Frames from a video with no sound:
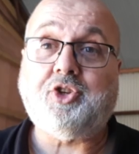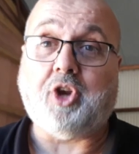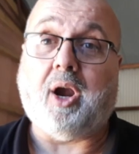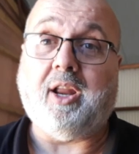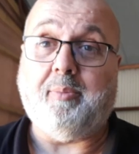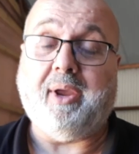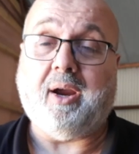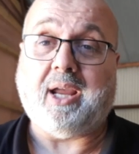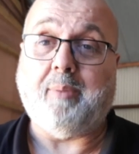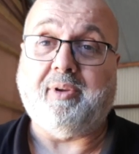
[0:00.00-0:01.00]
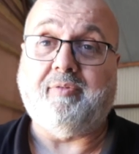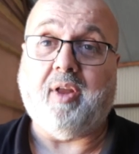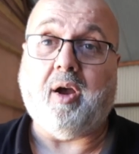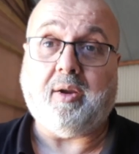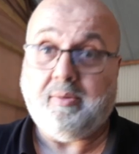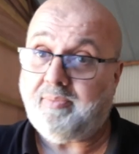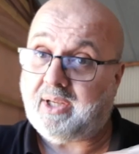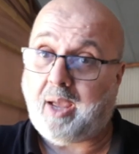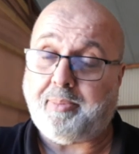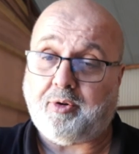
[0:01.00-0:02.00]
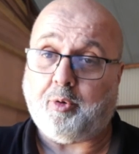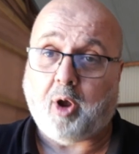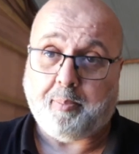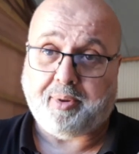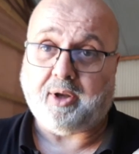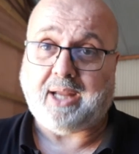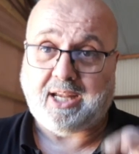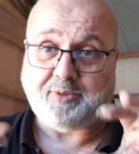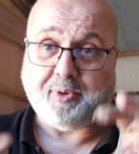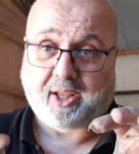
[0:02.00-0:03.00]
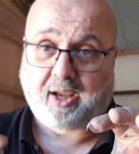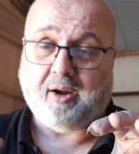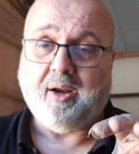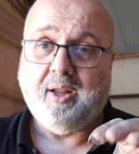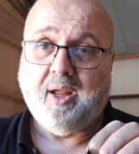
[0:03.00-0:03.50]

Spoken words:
Charlie and me are camping vlog, the Camping Crew Cop podcast. But here,